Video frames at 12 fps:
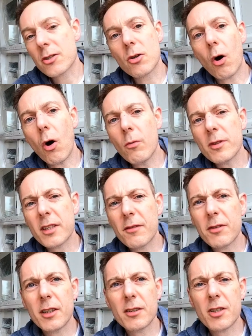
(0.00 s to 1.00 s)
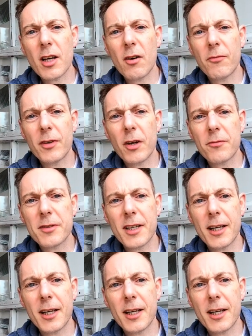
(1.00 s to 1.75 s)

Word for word: so always give yourself enough